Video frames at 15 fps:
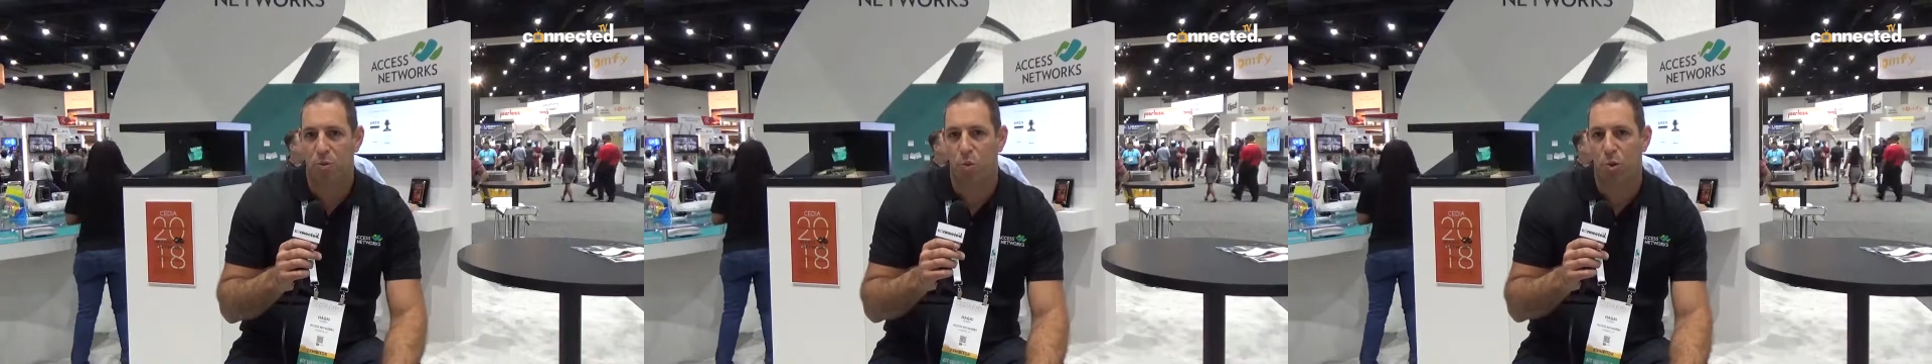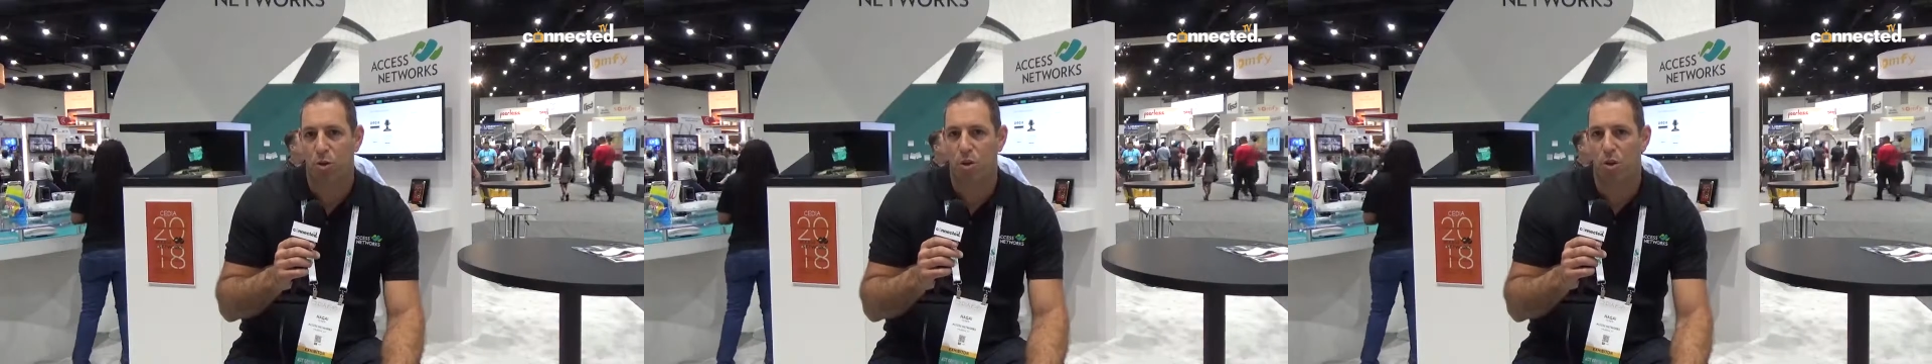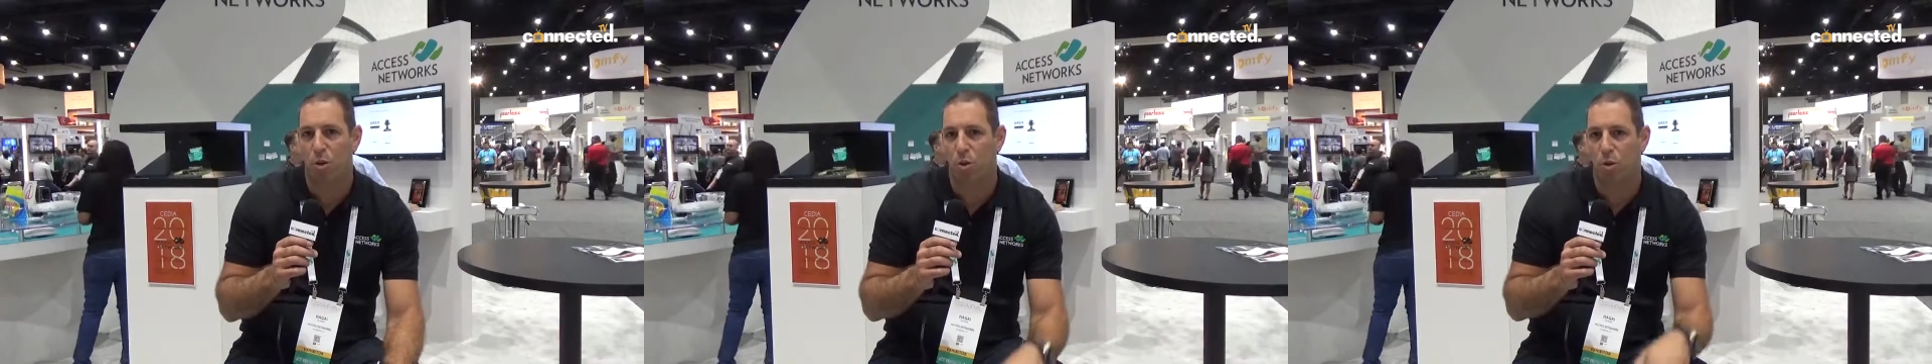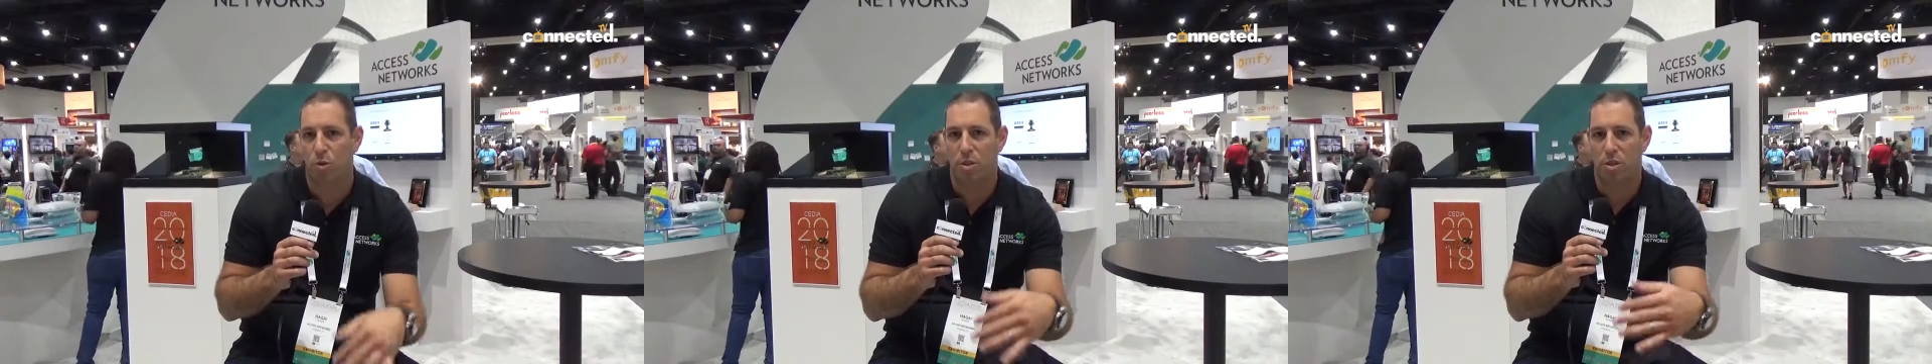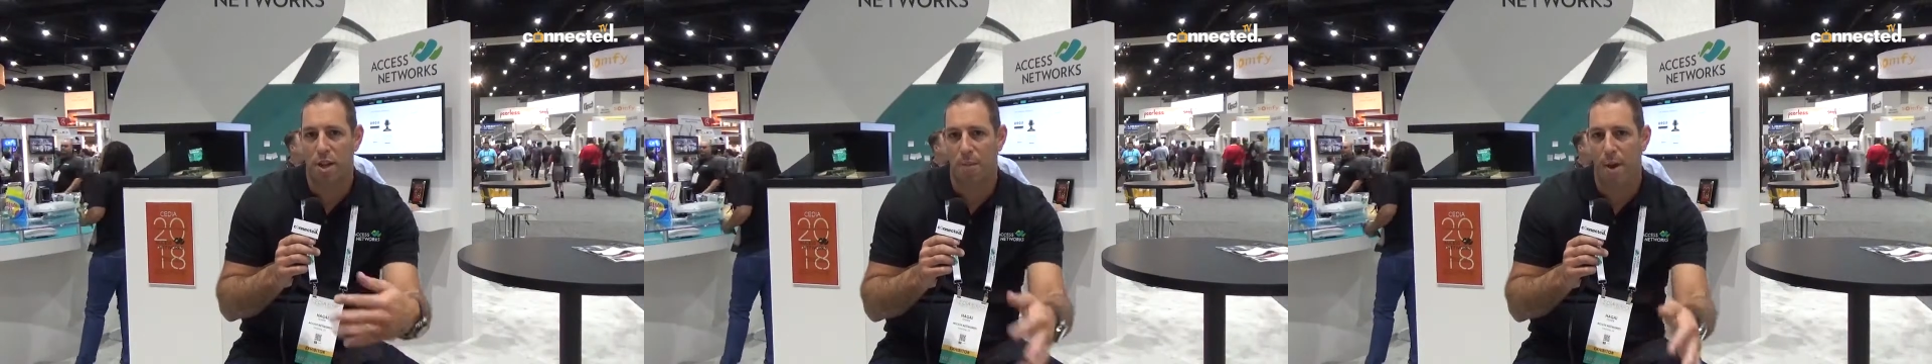we'll do
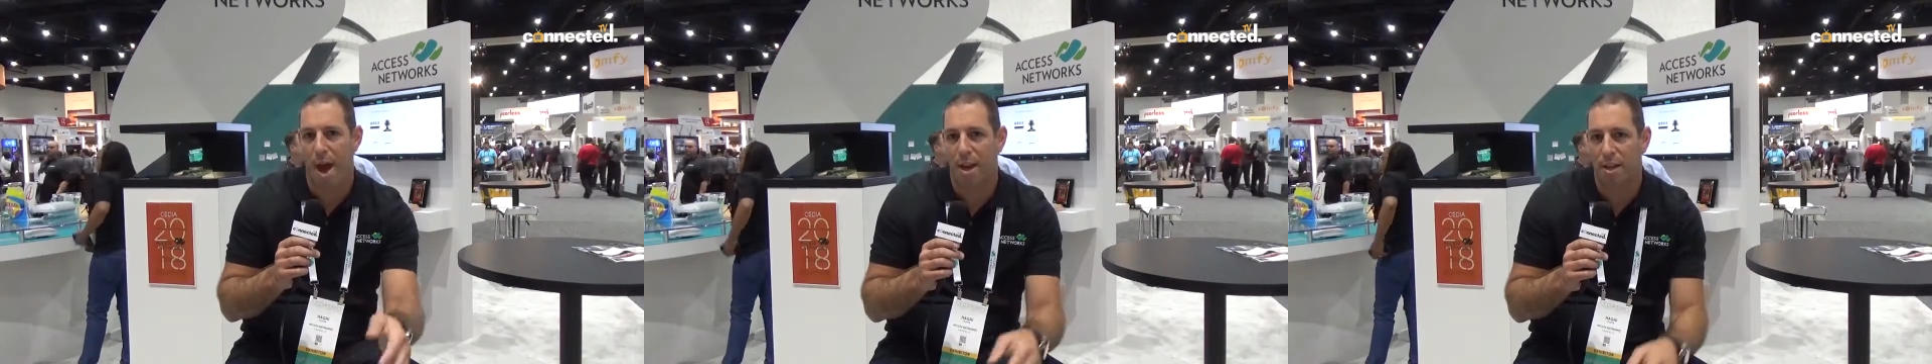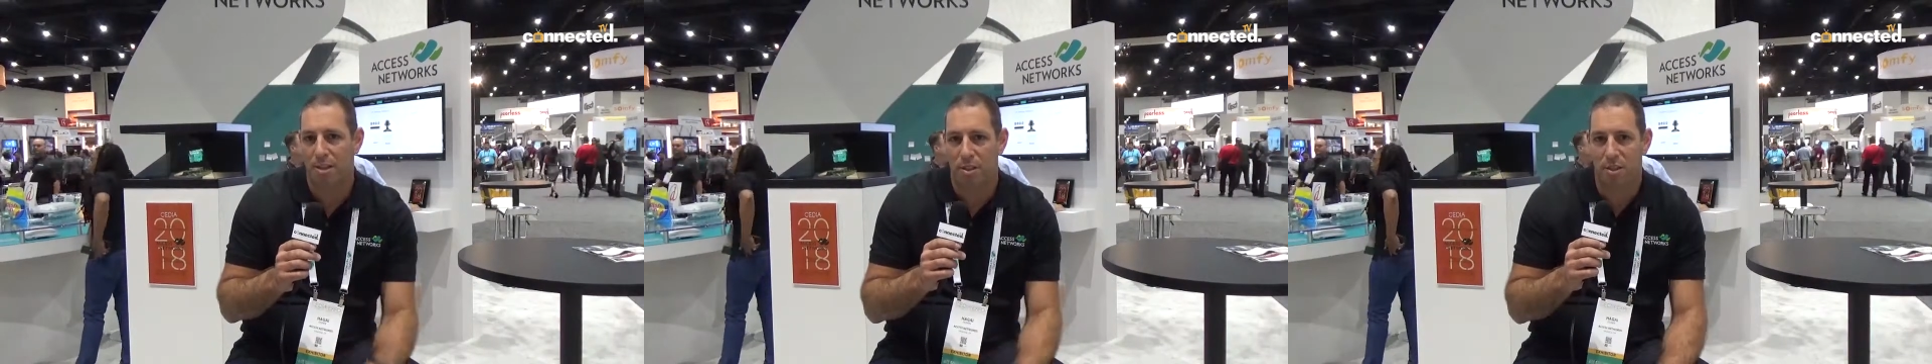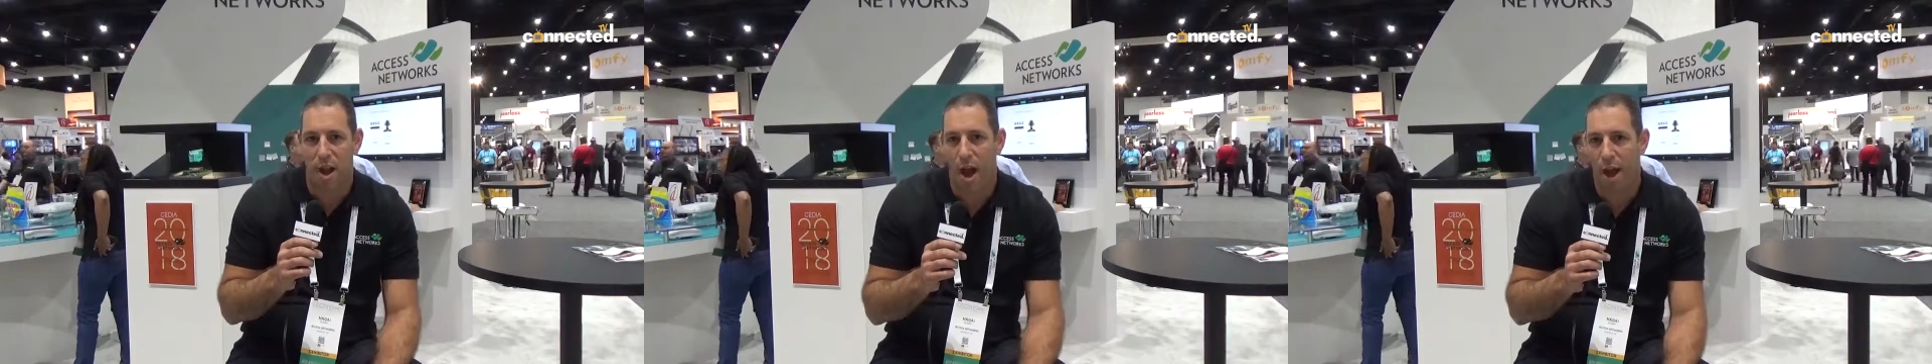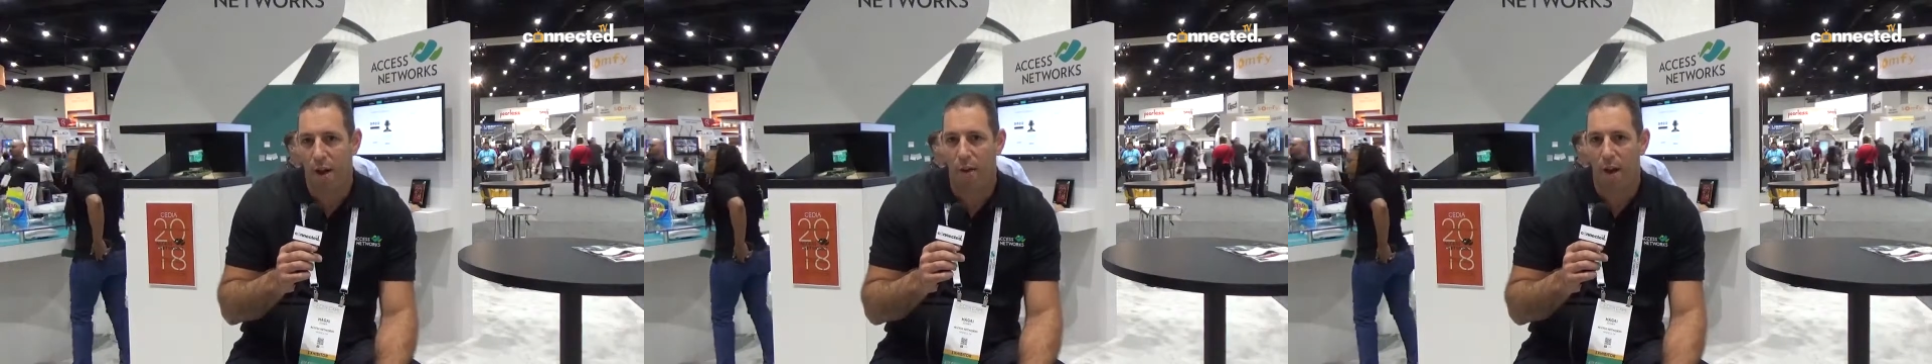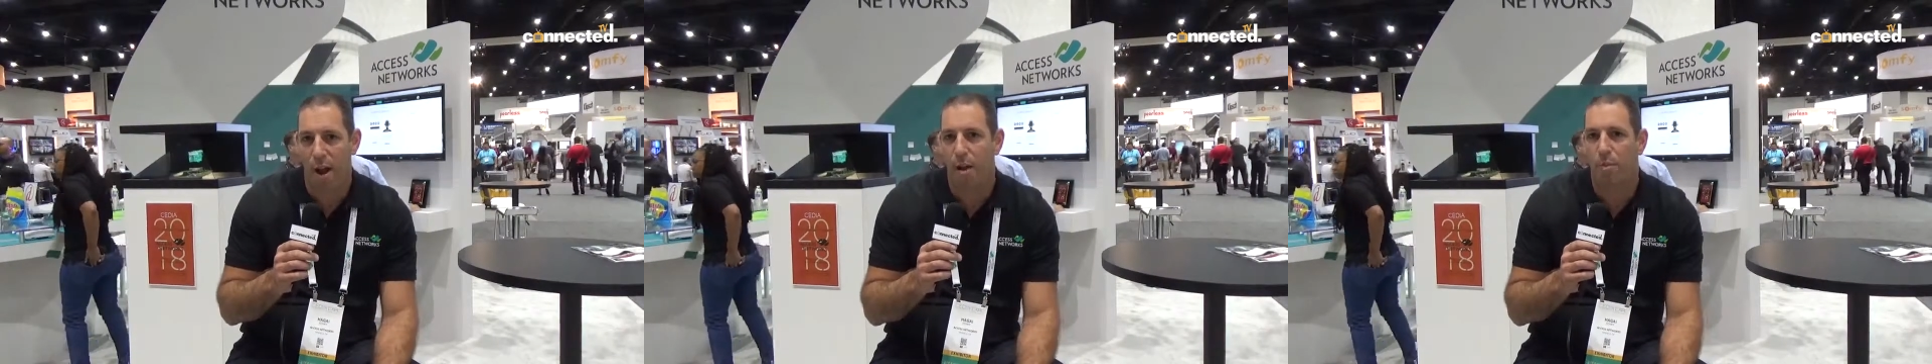schematics and
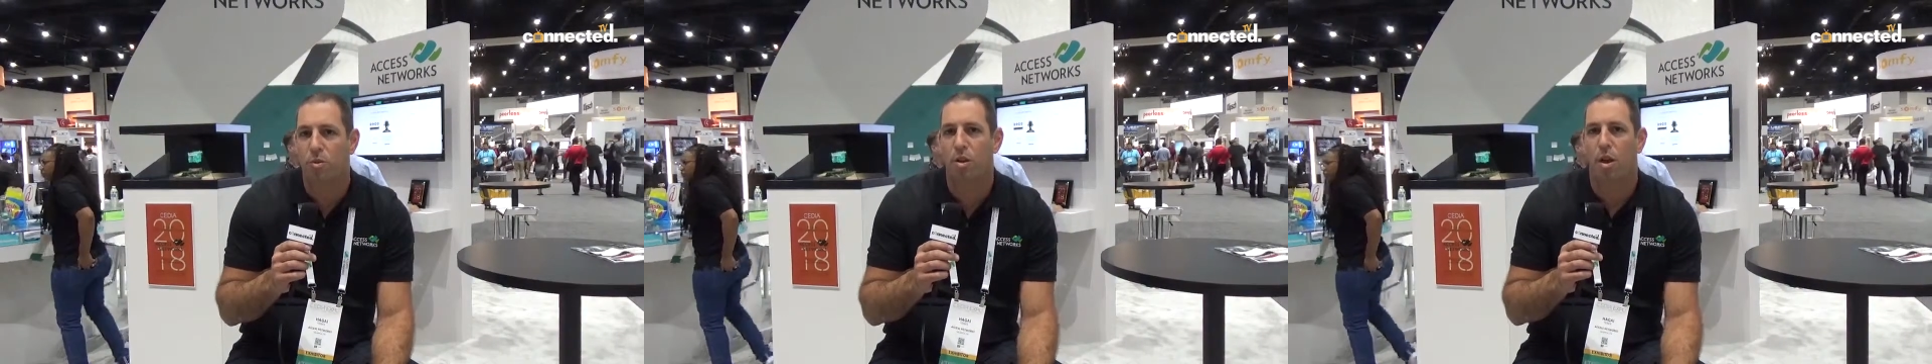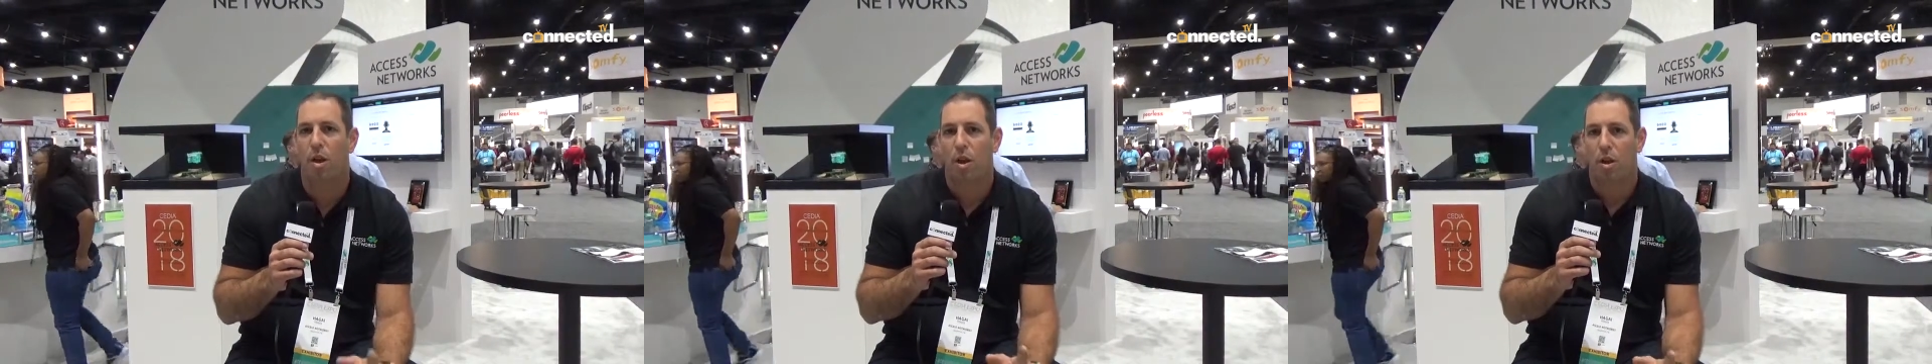diagrams,